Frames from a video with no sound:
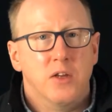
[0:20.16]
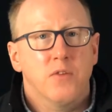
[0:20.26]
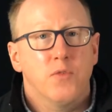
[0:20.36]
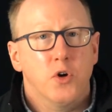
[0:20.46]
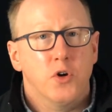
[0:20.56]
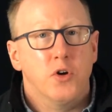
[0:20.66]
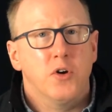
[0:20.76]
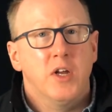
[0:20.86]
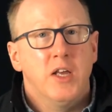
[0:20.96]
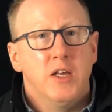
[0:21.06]

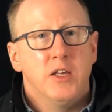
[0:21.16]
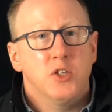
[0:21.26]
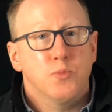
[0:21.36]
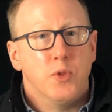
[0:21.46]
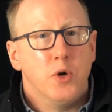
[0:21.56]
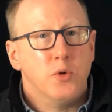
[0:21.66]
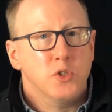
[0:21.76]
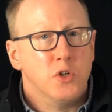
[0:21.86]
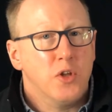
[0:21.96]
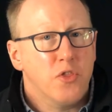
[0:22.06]
converter is below a
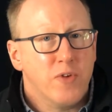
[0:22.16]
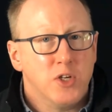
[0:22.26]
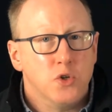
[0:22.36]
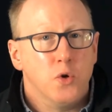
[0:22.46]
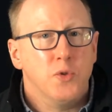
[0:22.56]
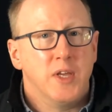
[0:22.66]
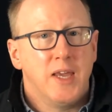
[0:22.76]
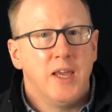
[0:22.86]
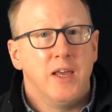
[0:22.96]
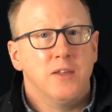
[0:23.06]
certain threshold it
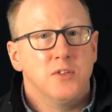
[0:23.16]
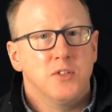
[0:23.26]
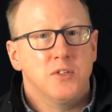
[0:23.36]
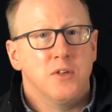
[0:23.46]
can't